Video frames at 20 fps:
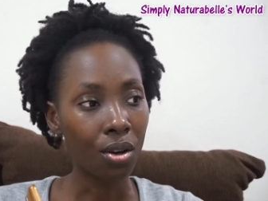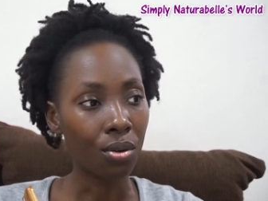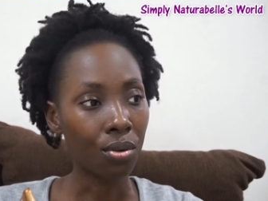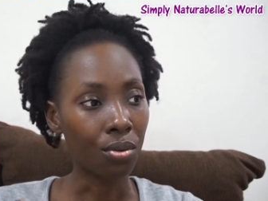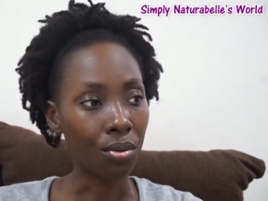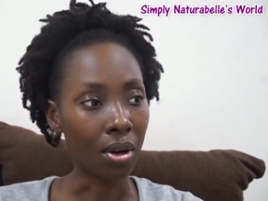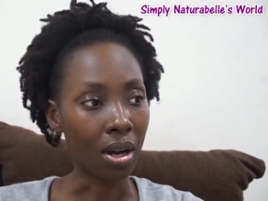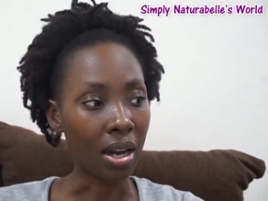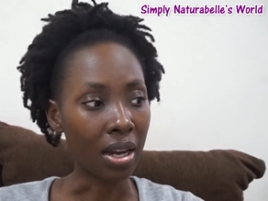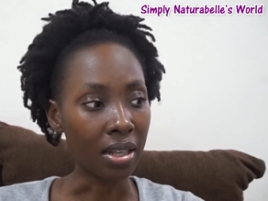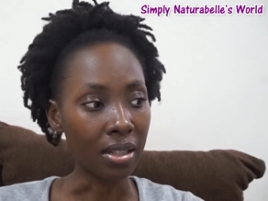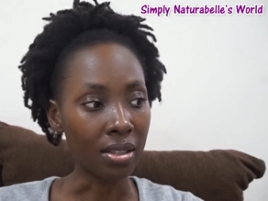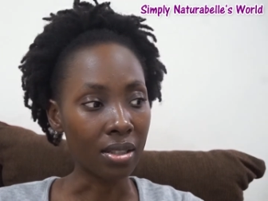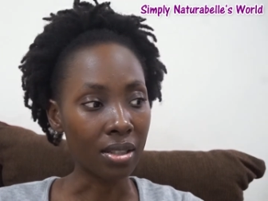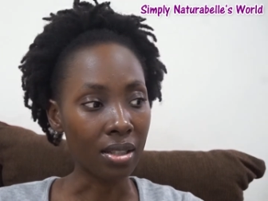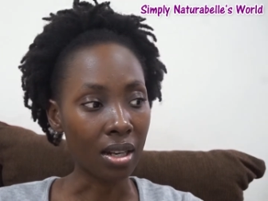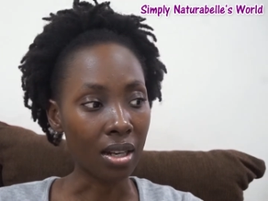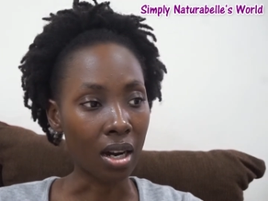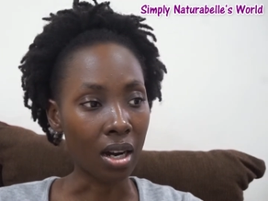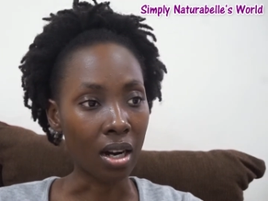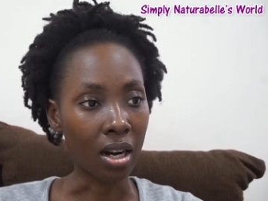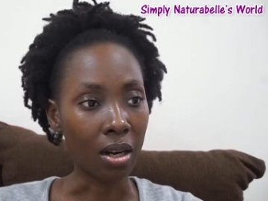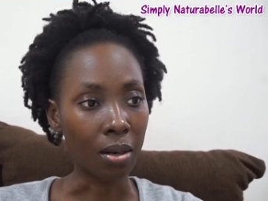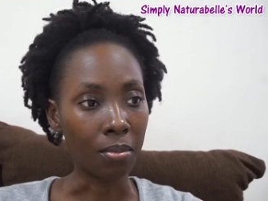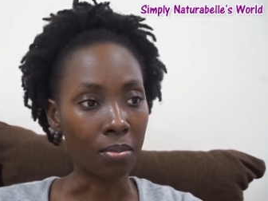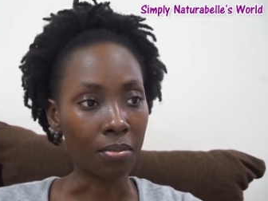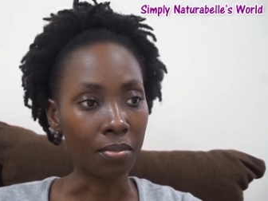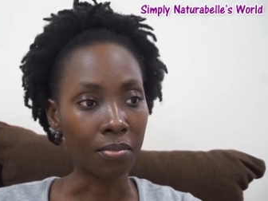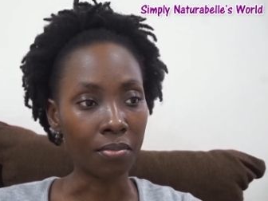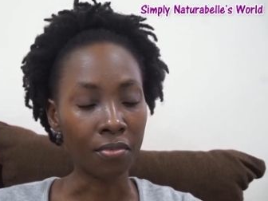right um,
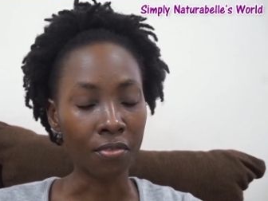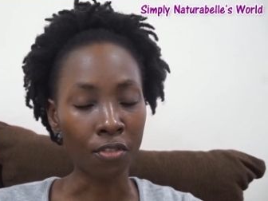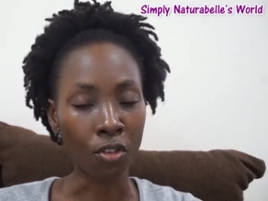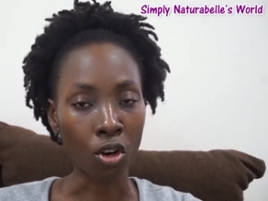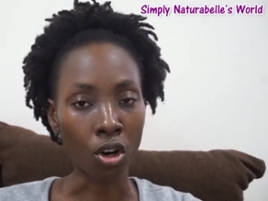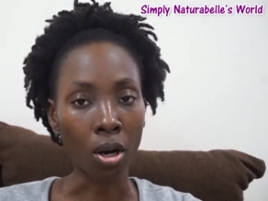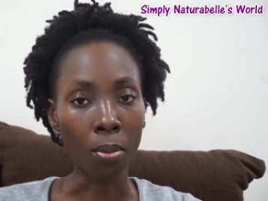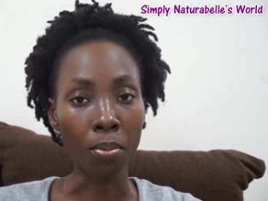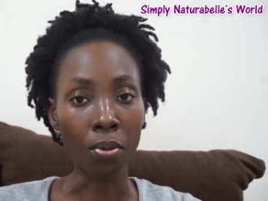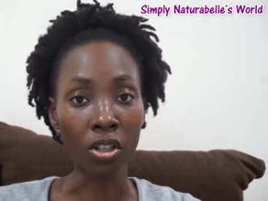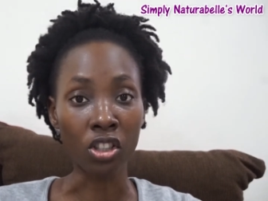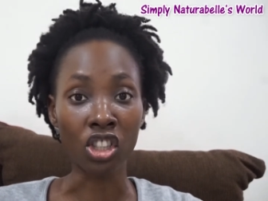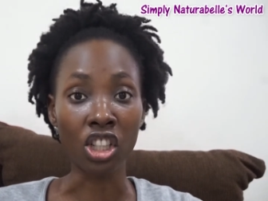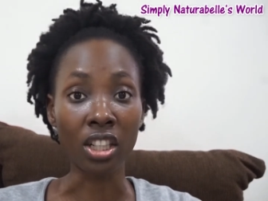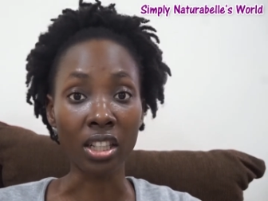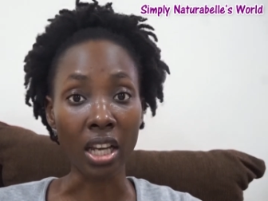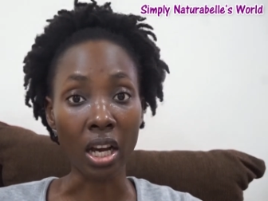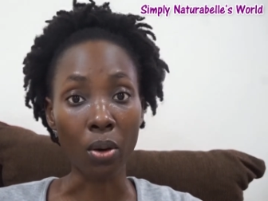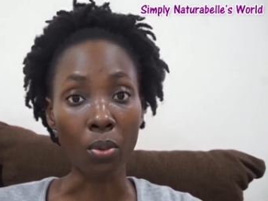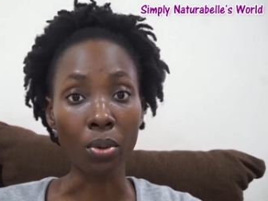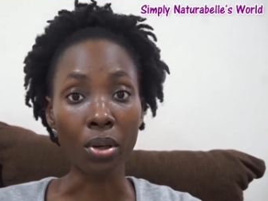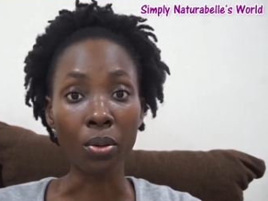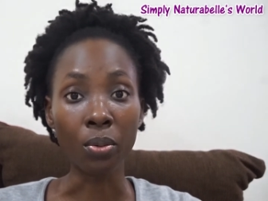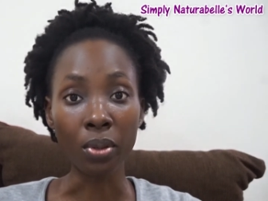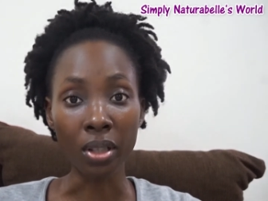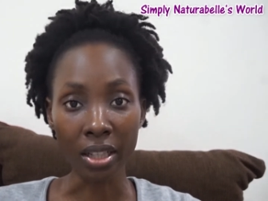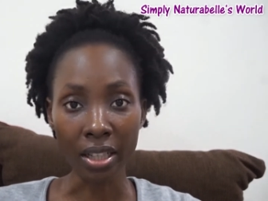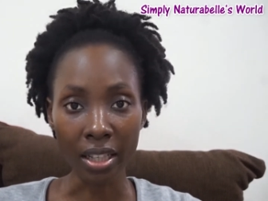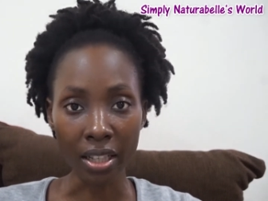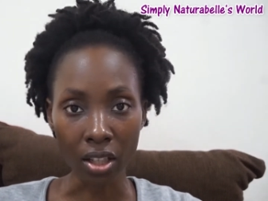for a project that we are
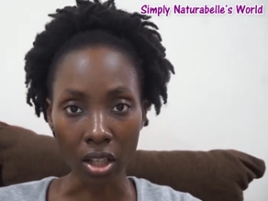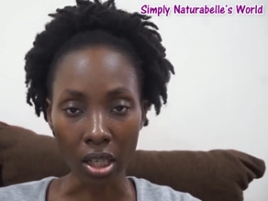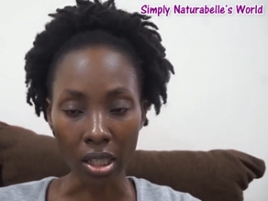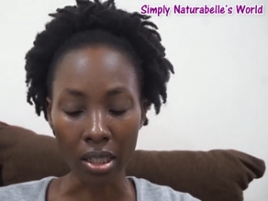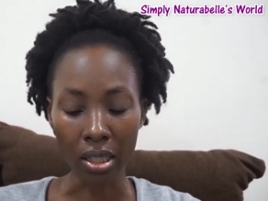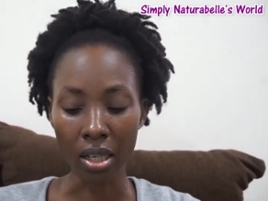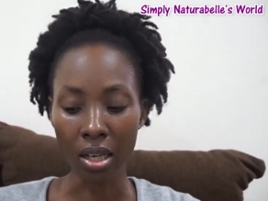working on